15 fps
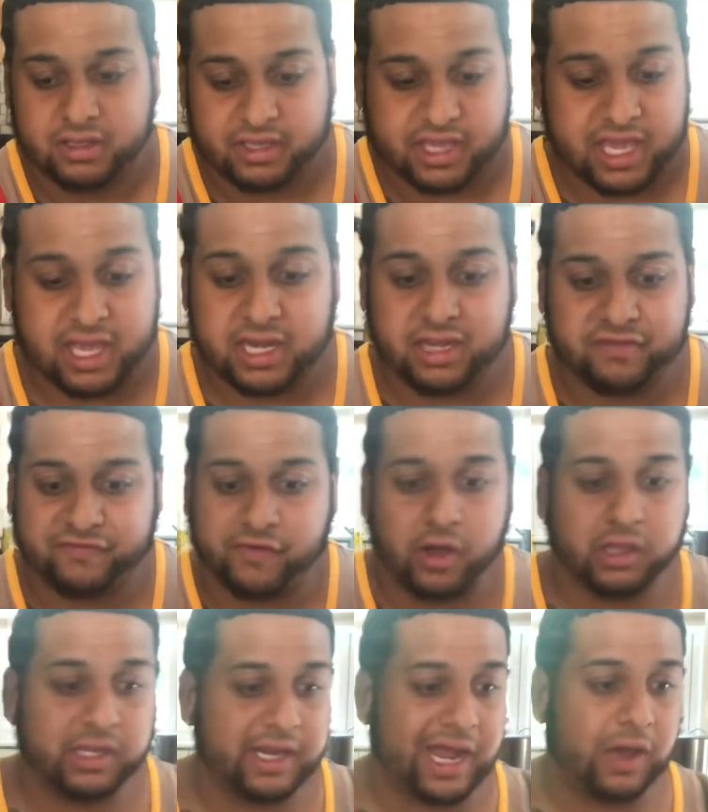Candy's
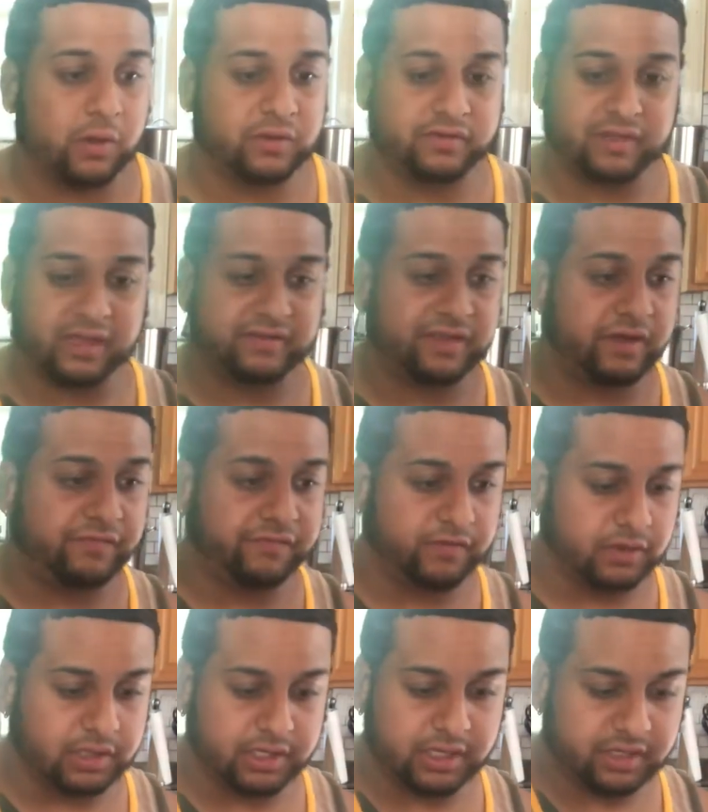falling out. That's how
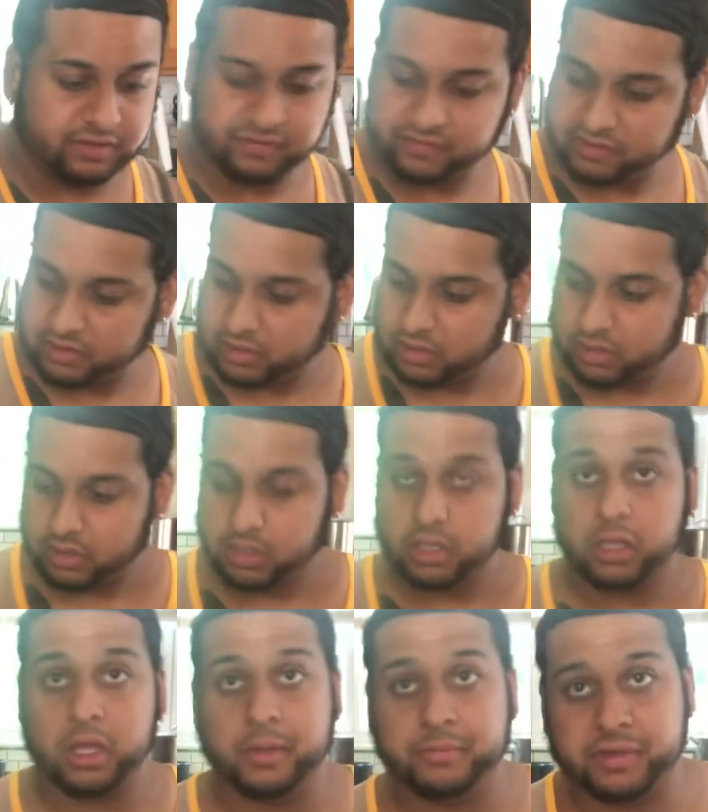full it is.
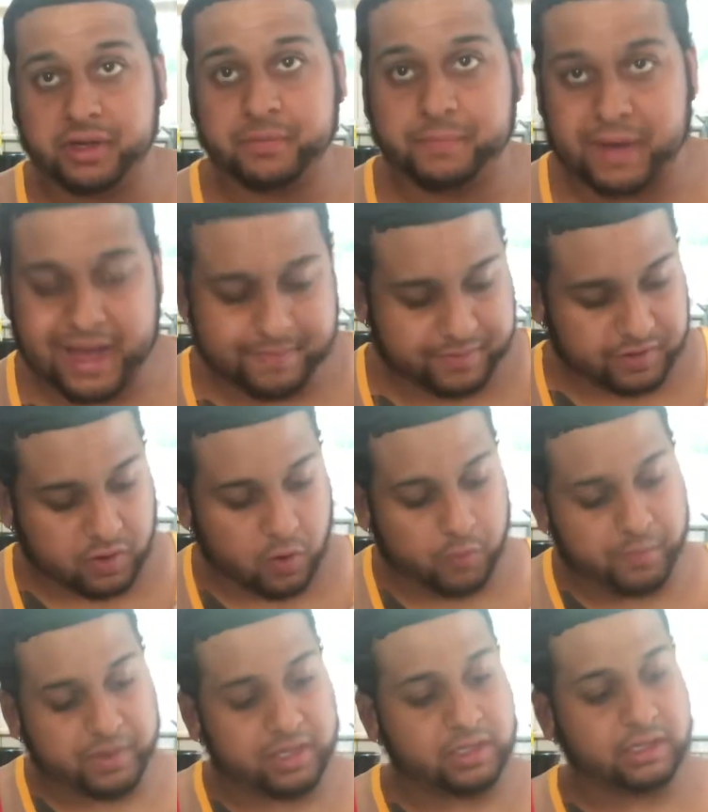I'm gonna pop it
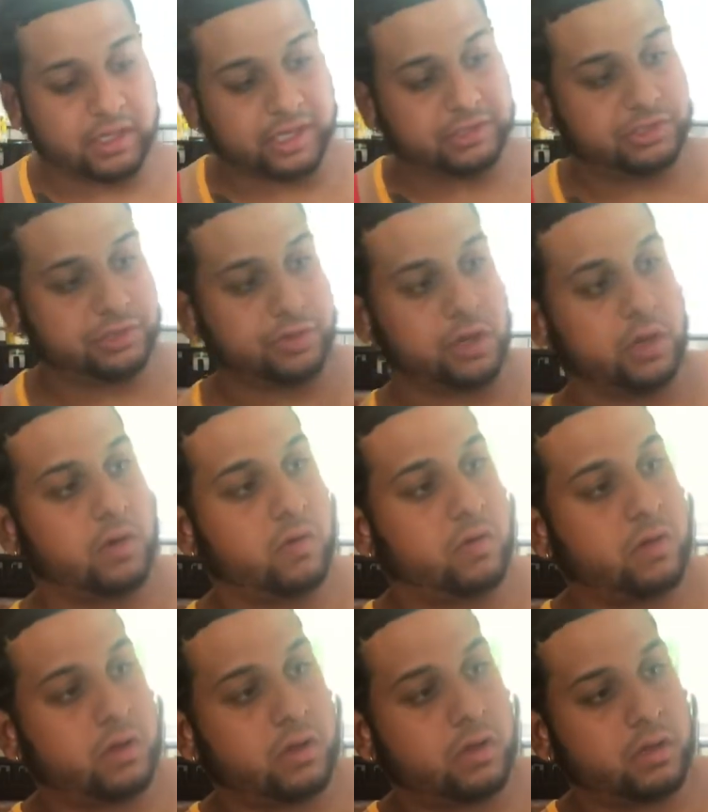open, let you know
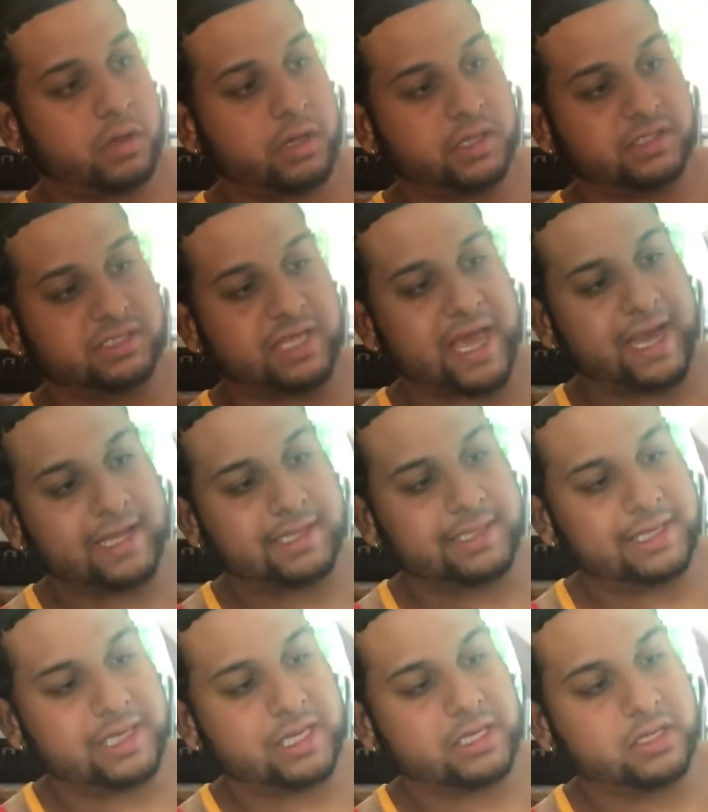exactly